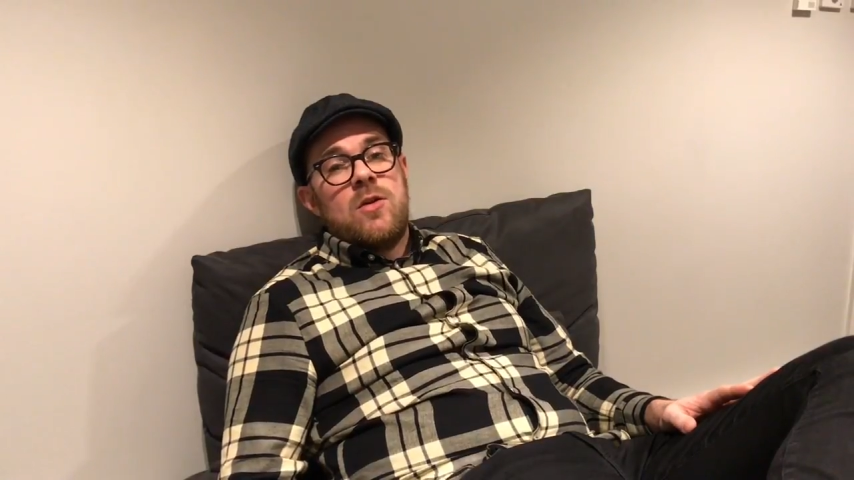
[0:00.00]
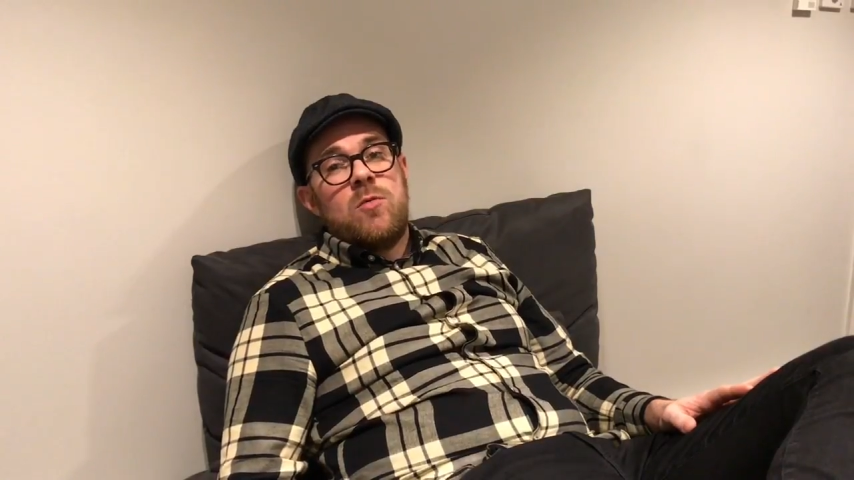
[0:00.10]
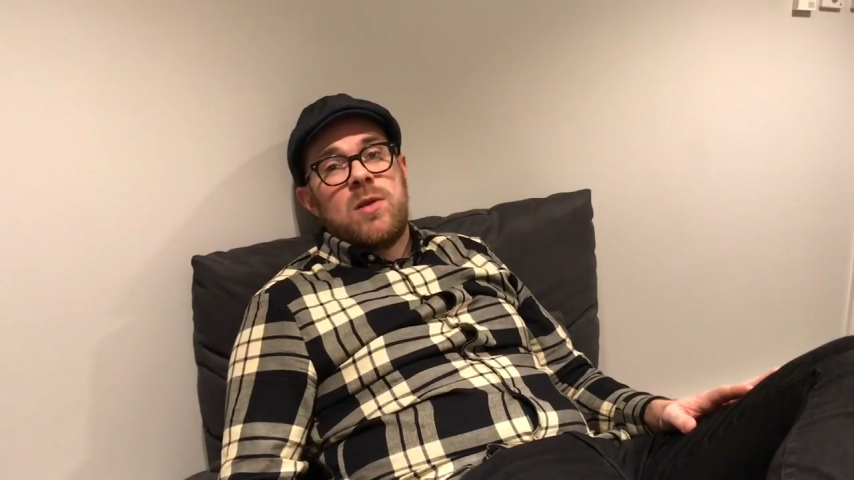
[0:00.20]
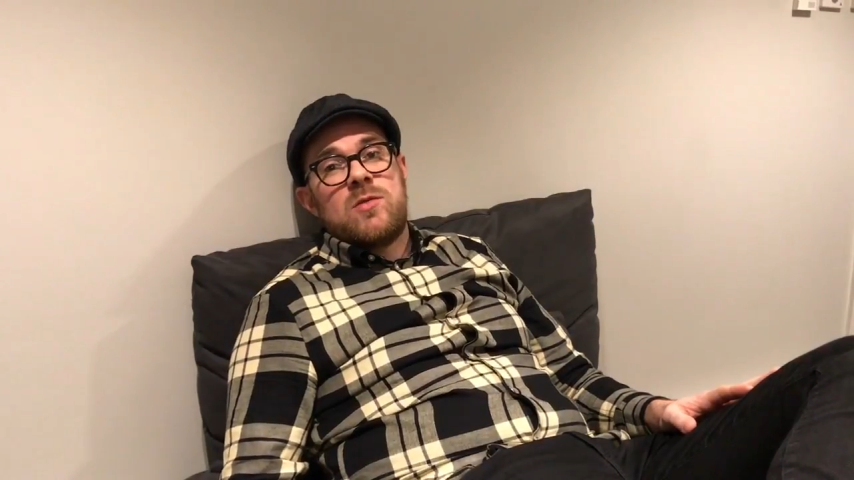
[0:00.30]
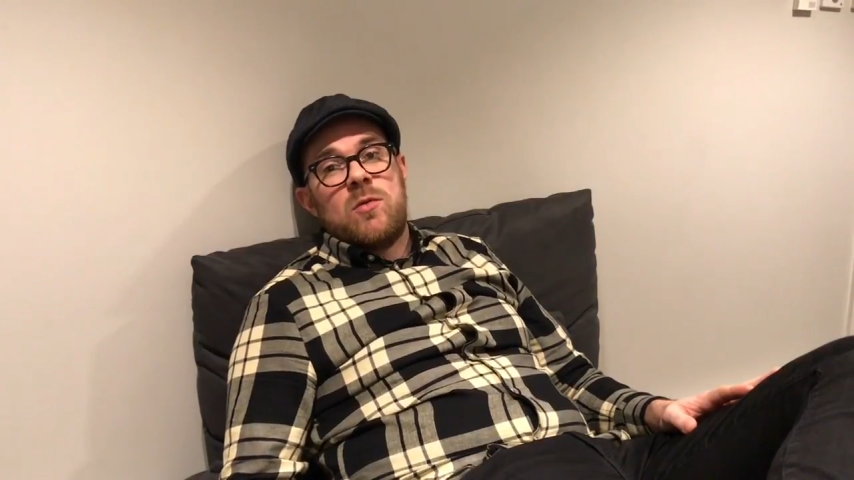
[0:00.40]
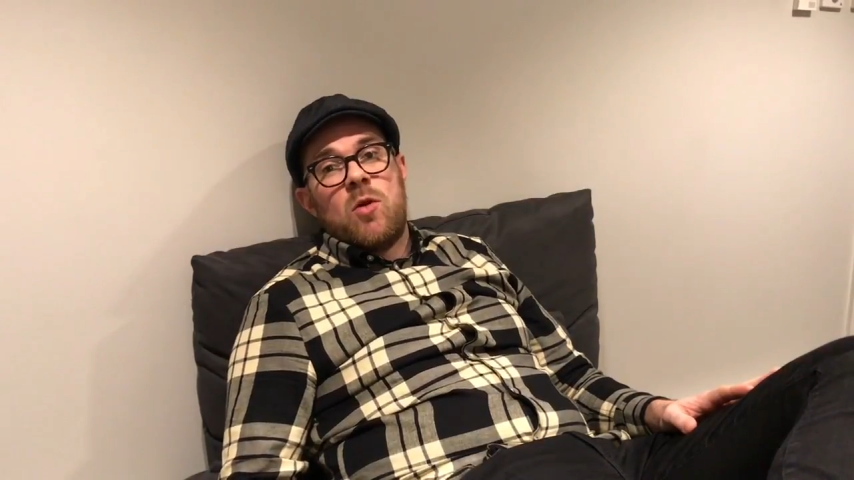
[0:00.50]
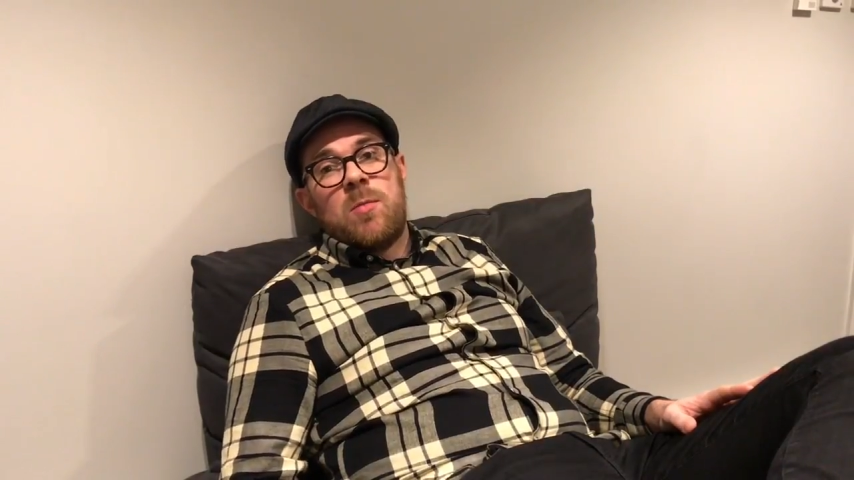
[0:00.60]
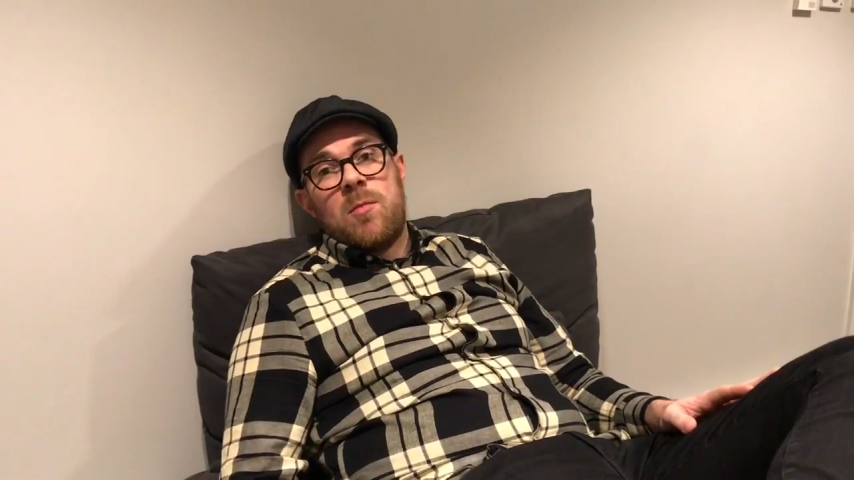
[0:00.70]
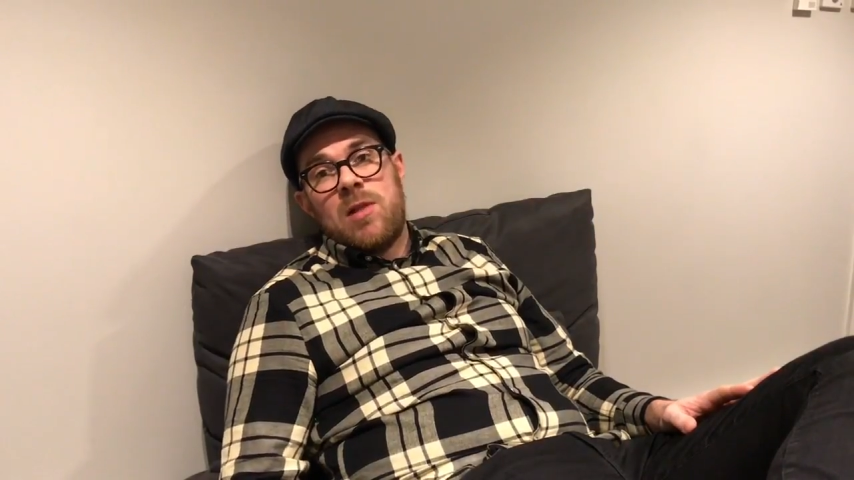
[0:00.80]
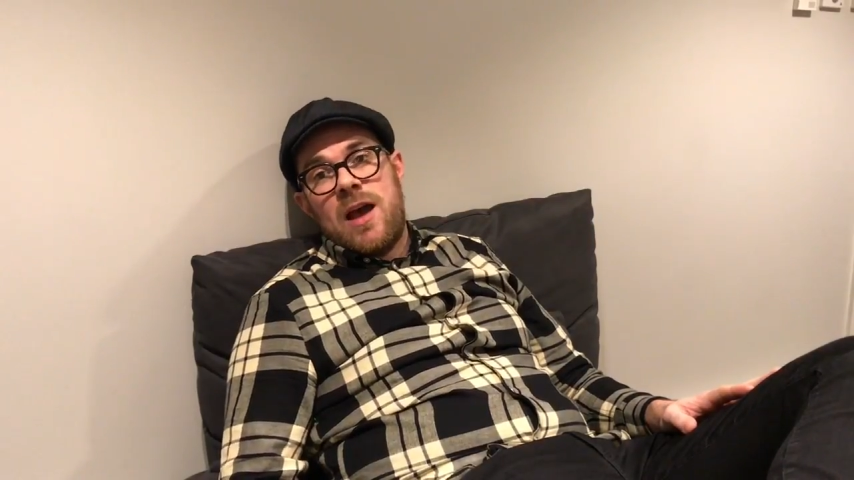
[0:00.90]
who plays with
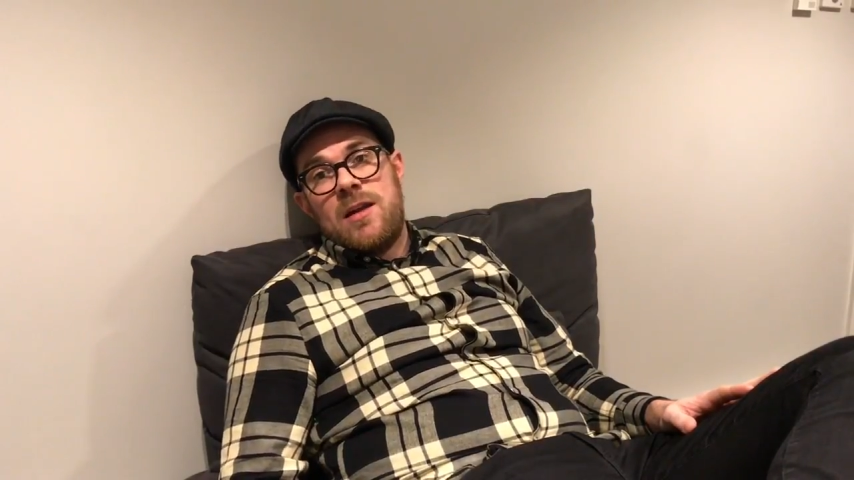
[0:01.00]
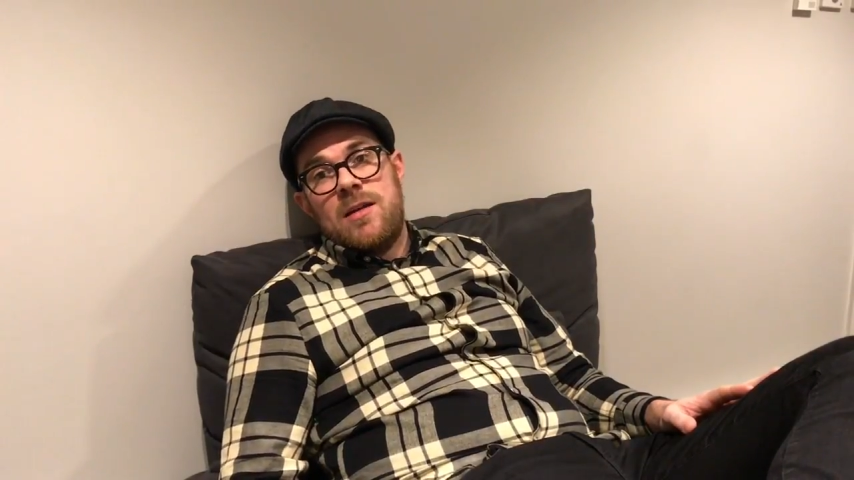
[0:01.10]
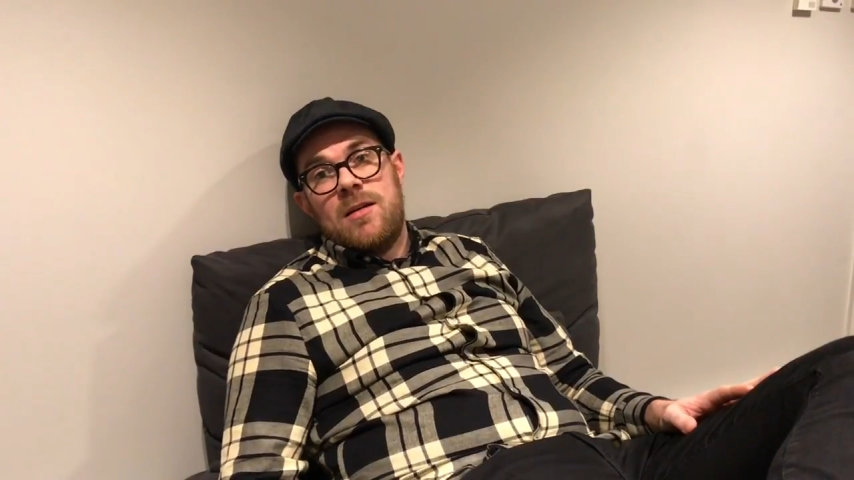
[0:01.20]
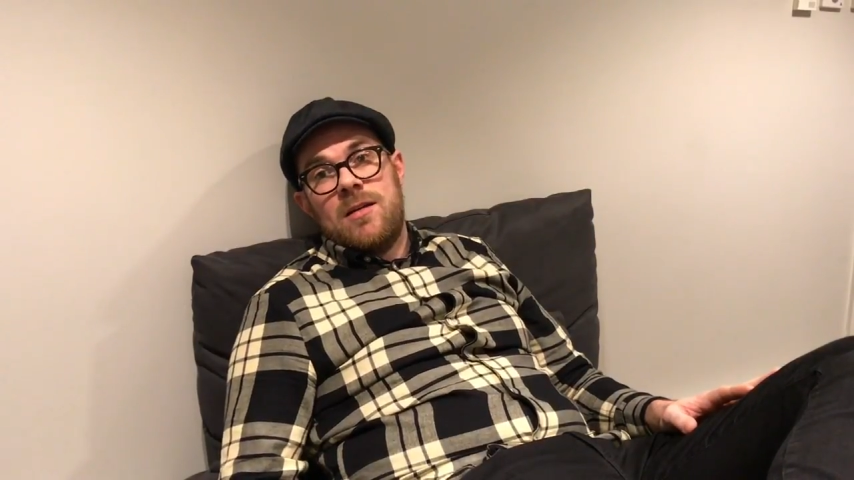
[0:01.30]
Robert Plant.